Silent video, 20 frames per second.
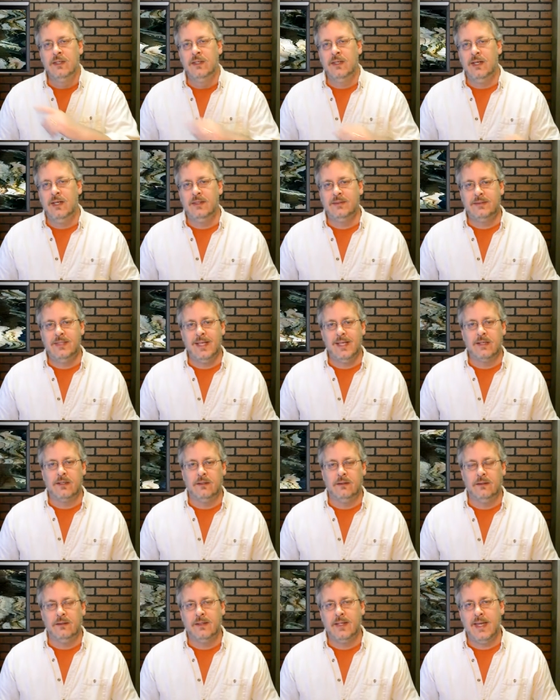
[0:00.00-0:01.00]
And take a
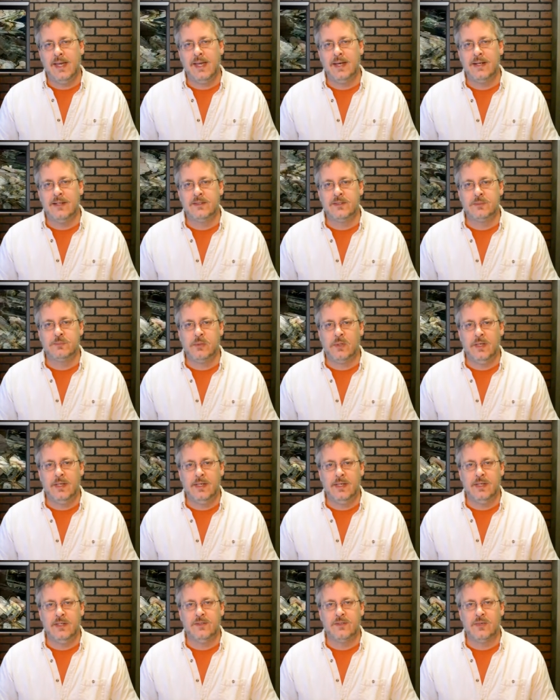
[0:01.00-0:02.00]
look at it. It's pretty
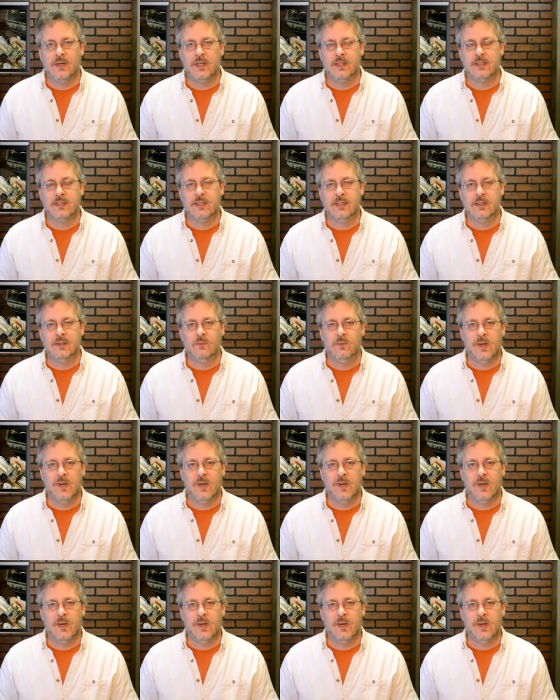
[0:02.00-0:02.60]
interesting.